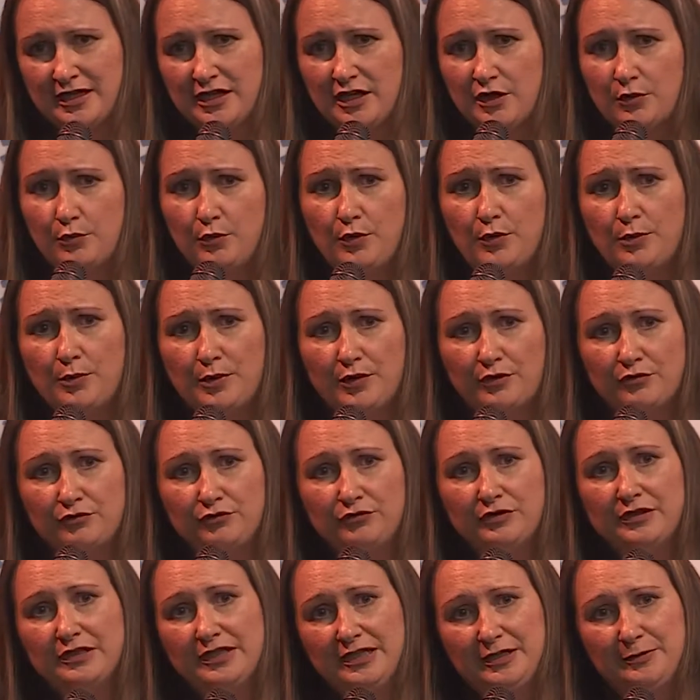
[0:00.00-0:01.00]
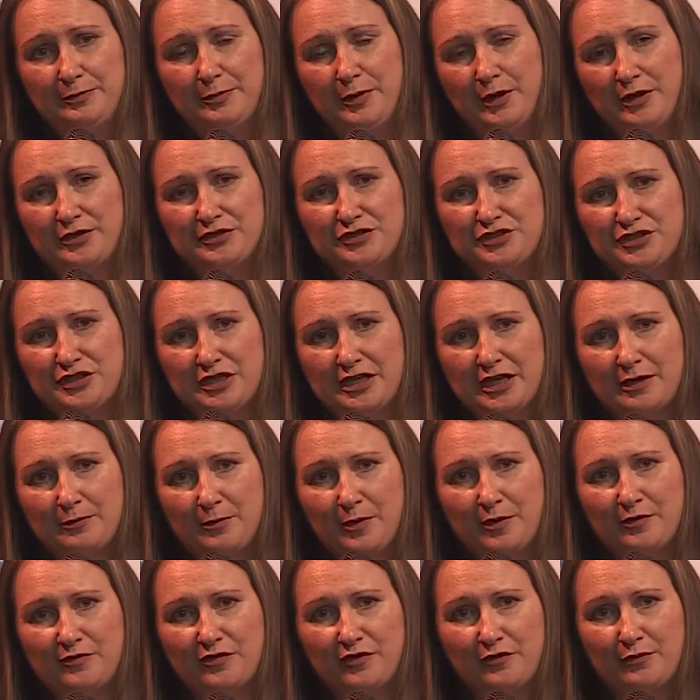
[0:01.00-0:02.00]
We were really punching
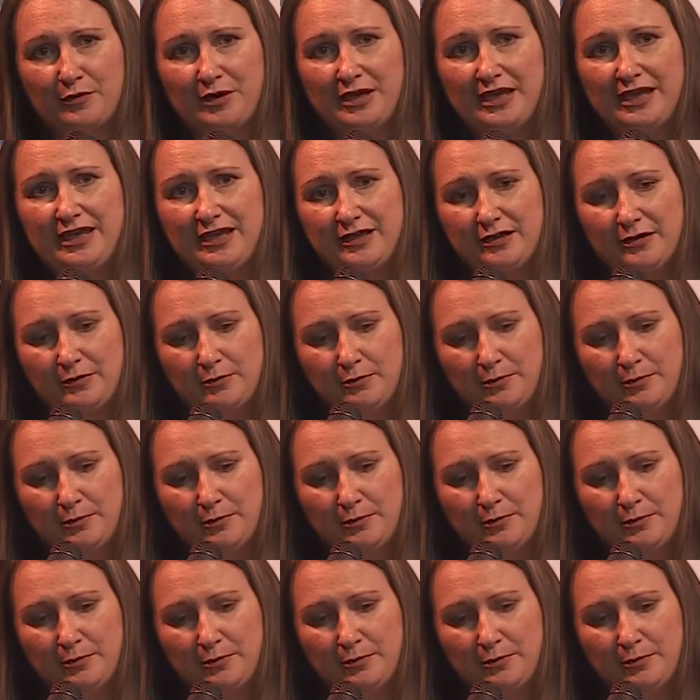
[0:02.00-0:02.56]
above our weight.